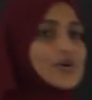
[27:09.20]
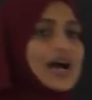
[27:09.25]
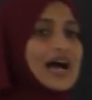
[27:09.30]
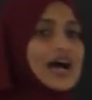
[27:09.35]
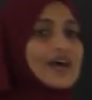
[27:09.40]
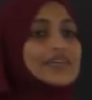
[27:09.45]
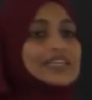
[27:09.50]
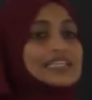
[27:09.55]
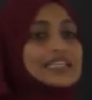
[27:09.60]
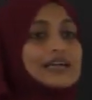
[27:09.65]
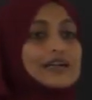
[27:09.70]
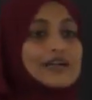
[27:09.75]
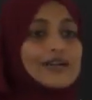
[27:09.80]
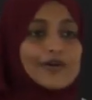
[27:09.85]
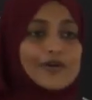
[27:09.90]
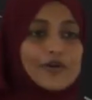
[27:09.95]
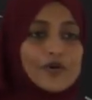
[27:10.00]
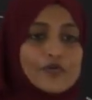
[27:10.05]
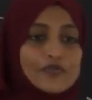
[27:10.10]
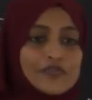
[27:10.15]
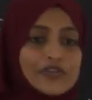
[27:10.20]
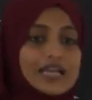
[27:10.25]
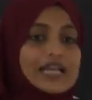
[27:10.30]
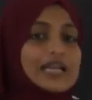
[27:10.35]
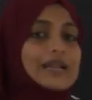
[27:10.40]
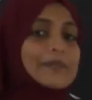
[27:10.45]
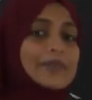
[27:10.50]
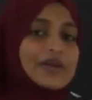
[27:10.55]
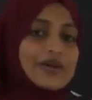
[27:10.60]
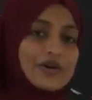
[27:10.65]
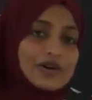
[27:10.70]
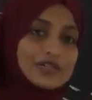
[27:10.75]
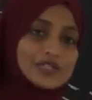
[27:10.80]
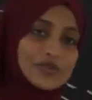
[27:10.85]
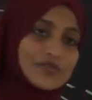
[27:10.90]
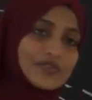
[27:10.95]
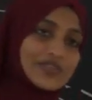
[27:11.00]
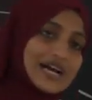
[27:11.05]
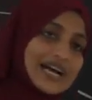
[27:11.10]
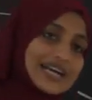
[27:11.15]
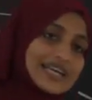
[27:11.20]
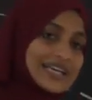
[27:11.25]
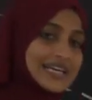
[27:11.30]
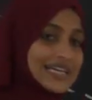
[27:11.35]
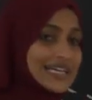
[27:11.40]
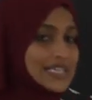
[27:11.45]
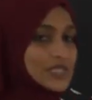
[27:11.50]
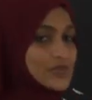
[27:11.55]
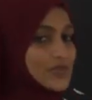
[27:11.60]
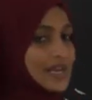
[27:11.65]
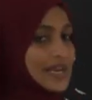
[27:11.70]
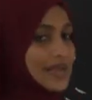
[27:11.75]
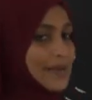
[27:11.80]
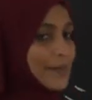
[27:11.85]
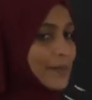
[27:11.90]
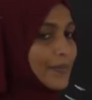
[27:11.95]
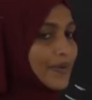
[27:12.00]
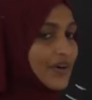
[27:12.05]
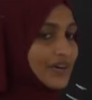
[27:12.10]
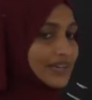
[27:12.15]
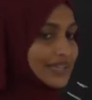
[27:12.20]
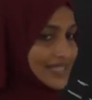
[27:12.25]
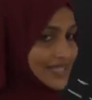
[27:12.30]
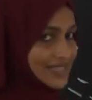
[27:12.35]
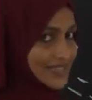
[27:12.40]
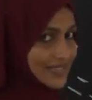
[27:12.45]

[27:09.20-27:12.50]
having the chlorophyll, because of that it is very important.